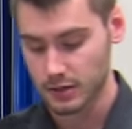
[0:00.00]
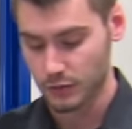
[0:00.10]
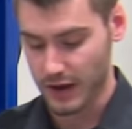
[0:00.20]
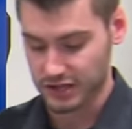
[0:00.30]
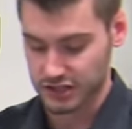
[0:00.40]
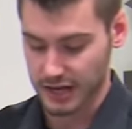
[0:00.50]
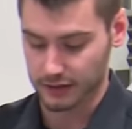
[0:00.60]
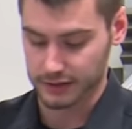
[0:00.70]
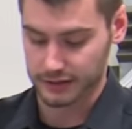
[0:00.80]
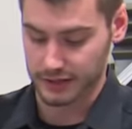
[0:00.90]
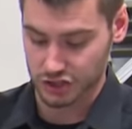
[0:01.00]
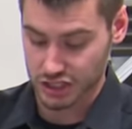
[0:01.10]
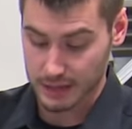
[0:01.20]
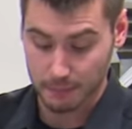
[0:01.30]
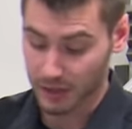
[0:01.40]
rationality that G
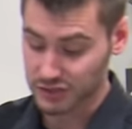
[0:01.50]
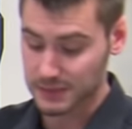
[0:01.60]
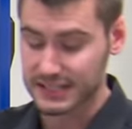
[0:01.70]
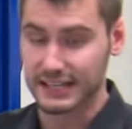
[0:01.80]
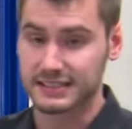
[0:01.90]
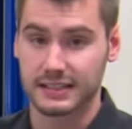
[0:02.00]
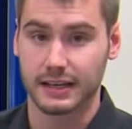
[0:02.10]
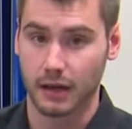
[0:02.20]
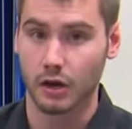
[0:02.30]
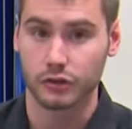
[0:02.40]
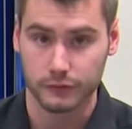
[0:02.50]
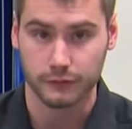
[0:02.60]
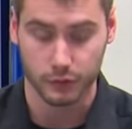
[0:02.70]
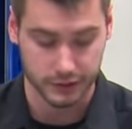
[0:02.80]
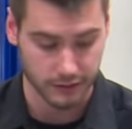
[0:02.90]
M must be testing at one hundred
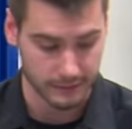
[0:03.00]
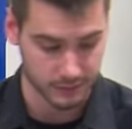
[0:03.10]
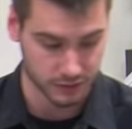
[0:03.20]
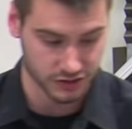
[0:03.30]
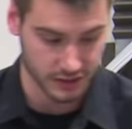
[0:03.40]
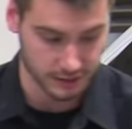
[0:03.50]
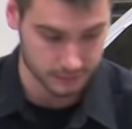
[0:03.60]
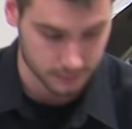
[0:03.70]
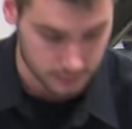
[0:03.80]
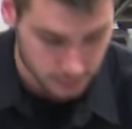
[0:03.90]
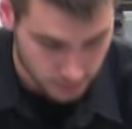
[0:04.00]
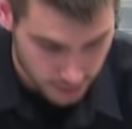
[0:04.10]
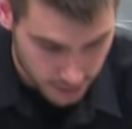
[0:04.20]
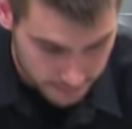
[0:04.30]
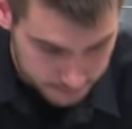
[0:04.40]
forty grams per second. Okay?